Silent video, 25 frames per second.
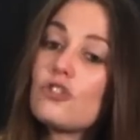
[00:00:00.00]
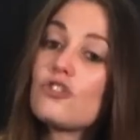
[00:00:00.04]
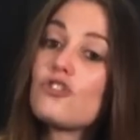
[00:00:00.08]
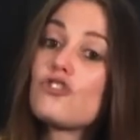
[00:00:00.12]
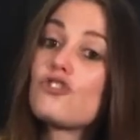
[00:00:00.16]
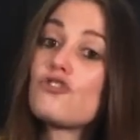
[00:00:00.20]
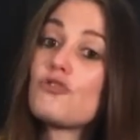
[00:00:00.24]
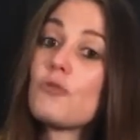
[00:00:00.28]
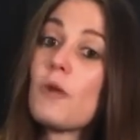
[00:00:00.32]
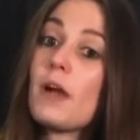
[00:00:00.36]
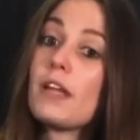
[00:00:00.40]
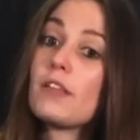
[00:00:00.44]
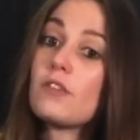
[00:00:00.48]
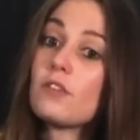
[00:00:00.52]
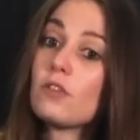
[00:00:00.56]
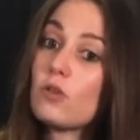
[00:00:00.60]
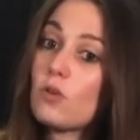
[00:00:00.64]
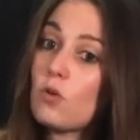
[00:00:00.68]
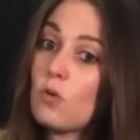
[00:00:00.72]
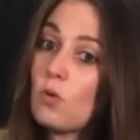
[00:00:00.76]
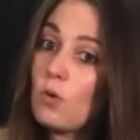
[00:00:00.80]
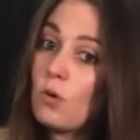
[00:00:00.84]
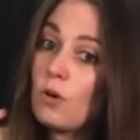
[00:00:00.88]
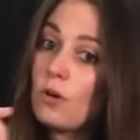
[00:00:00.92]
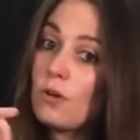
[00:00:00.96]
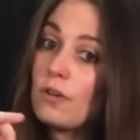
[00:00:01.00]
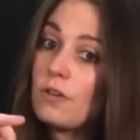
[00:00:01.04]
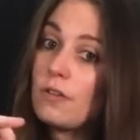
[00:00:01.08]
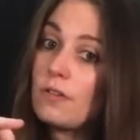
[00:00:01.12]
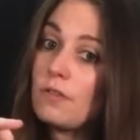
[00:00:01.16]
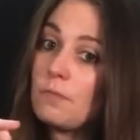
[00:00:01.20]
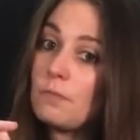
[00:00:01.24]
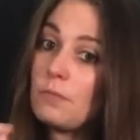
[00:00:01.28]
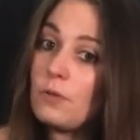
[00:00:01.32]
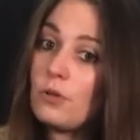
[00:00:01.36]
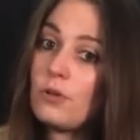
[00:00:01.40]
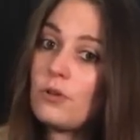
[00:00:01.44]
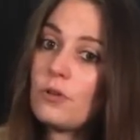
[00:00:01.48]
Strike the chord,
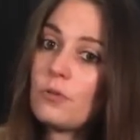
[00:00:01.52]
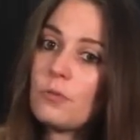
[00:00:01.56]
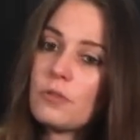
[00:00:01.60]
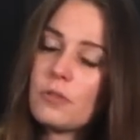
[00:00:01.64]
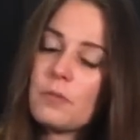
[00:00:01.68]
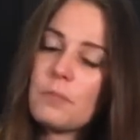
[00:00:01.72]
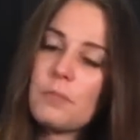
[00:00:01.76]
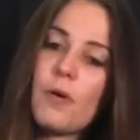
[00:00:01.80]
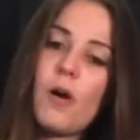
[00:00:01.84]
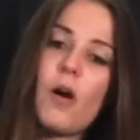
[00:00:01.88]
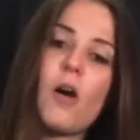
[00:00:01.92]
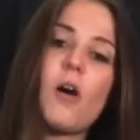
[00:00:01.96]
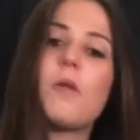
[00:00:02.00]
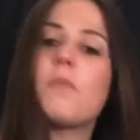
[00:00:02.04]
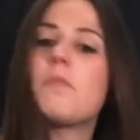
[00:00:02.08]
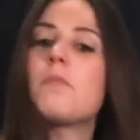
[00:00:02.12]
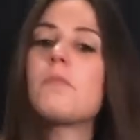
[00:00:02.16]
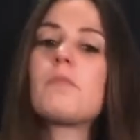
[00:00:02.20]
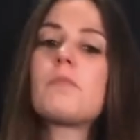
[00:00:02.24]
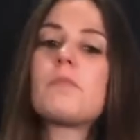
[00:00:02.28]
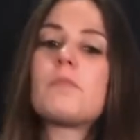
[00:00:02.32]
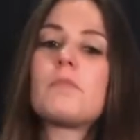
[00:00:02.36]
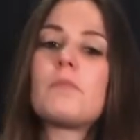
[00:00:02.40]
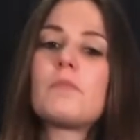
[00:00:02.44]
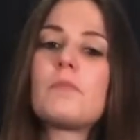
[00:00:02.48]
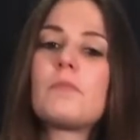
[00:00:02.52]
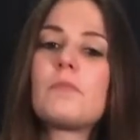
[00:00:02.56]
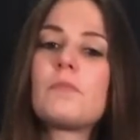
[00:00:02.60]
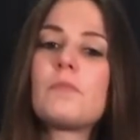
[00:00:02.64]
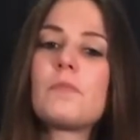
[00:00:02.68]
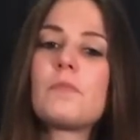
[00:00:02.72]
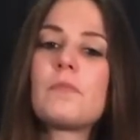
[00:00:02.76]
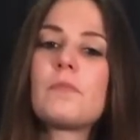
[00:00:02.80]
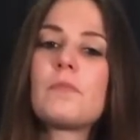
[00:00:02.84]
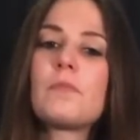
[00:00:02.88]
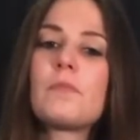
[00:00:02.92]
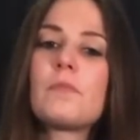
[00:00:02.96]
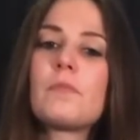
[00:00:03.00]
mute it with the palm,
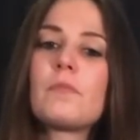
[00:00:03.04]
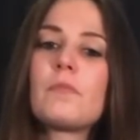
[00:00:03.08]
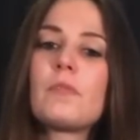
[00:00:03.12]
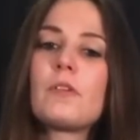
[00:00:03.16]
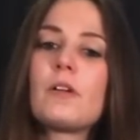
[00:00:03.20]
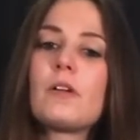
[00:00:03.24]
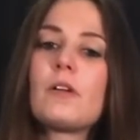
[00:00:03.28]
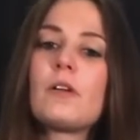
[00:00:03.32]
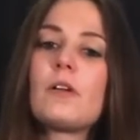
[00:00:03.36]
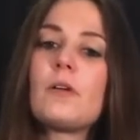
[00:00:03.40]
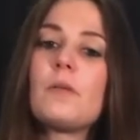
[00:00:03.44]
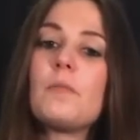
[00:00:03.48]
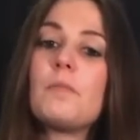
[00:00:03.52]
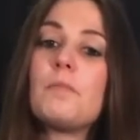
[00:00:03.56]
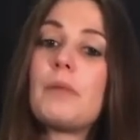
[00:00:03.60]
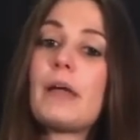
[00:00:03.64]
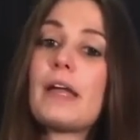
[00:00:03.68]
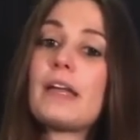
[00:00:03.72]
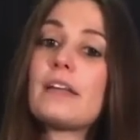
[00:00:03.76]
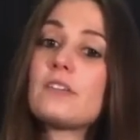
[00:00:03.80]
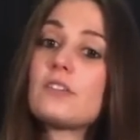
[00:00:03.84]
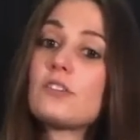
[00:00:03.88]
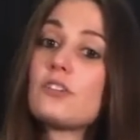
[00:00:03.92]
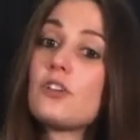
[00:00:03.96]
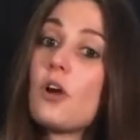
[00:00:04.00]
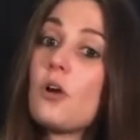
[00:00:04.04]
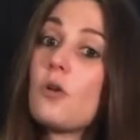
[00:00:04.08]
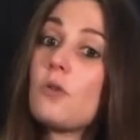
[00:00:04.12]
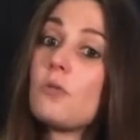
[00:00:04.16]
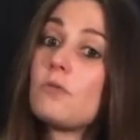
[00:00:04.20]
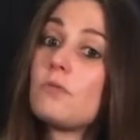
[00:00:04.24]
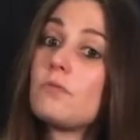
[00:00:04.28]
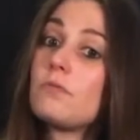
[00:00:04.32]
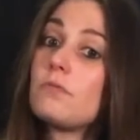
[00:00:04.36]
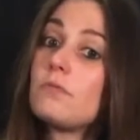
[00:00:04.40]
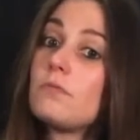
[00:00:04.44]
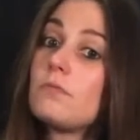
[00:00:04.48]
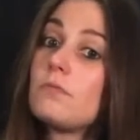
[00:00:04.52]
bass note,